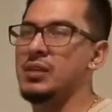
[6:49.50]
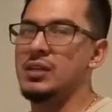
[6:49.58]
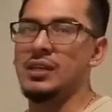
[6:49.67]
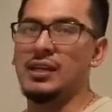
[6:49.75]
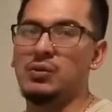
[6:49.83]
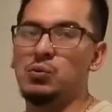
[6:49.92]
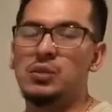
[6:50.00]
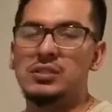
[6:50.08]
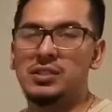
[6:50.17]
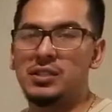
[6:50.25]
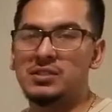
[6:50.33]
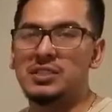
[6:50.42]
and when,
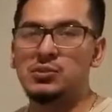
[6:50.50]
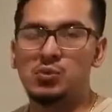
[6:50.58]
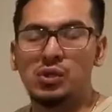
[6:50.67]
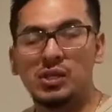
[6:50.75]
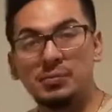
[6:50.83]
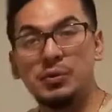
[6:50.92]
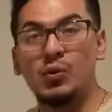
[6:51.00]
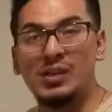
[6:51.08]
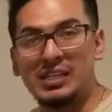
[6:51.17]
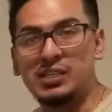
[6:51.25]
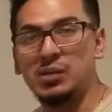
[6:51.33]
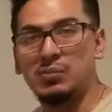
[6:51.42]
you know, since we're gonna be
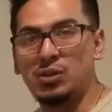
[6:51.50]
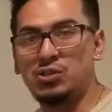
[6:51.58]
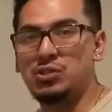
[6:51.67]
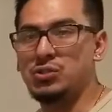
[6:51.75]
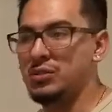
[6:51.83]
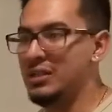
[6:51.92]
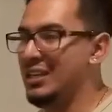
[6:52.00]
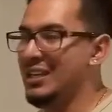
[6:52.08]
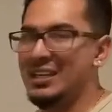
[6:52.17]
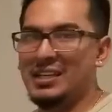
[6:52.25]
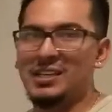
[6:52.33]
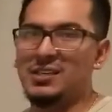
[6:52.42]
working commercial,
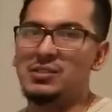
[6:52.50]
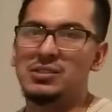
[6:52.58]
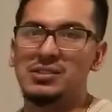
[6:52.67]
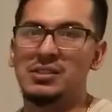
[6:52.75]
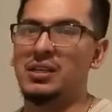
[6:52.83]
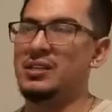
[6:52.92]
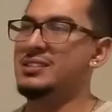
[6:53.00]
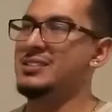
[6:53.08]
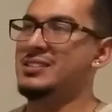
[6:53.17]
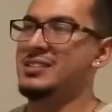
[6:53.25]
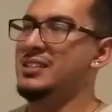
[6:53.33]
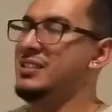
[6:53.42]
you know, you're gonna
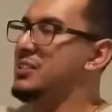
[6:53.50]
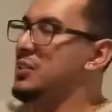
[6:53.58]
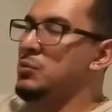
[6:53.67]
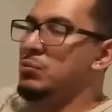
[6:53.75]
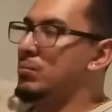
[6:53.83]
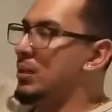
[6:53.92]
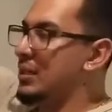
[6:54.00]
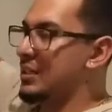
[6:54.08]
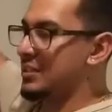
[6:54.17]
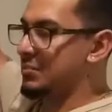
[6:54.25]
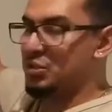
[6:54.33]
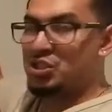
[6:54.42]
see these
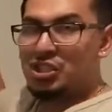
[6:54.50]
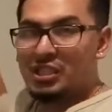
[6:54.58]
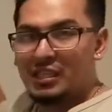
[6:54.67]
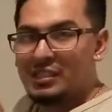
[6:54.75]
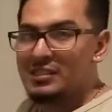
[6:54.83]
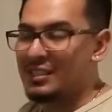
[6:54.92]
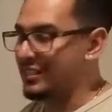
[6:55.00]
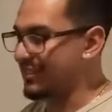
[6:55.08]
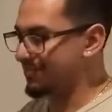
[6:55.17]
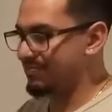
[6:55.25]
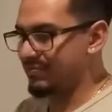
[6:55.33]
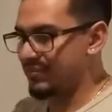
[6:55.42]
humongous machines, like
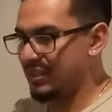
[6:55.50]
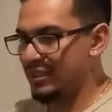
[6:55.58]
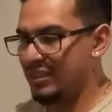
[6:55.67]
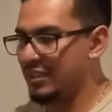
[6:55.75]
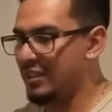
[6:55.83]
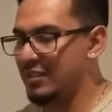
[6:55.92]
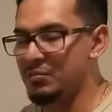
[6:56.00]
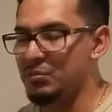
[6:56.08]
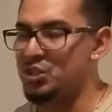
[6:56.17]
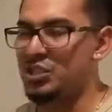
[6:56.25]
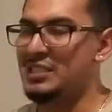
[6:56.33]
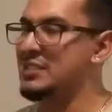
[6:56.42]

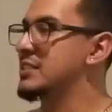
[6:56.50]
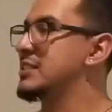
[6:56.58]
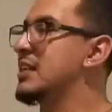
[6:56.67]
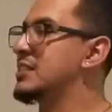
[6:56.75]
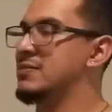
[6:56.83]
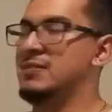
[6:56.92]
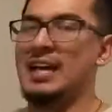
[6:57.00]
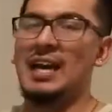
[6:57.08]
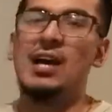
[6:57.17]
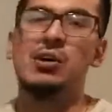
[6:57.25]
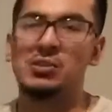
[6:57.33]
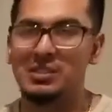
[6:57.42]
machines the size of a
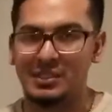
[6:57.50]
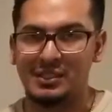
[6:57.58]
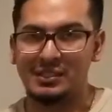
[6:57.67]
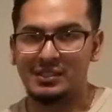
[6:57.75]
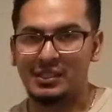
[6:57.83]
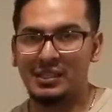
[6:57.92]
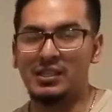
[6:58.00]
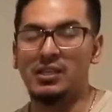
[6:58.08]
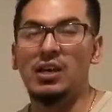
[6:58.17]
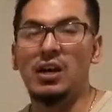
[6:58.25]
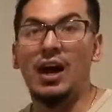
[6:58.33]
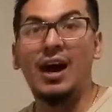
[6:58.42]
house and things like that.
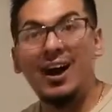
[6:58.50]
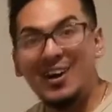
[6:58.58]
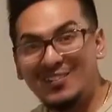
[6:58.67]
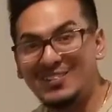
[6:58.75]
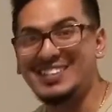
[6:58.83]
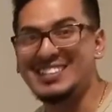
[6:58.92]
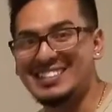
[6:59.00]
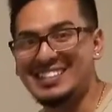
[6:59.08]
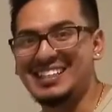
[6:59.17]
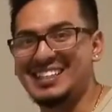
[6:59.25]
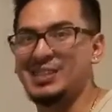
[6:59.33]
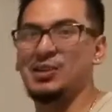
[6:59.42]

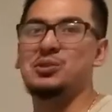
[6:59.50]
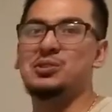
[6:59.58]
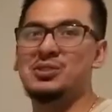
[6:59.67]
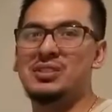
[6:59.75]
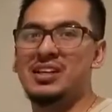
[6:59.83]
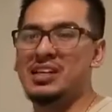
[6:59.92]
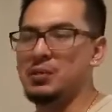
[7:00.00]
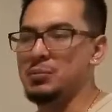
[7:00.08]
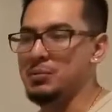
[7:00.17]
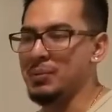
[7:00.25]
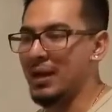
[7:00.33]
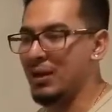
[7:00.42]
Obviously, those are not gonna be
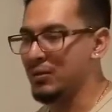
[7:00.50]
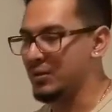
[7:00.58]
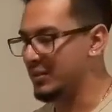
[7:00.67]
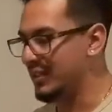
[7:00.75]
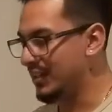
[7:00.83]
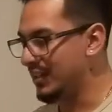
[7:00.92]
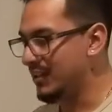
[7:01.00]
powered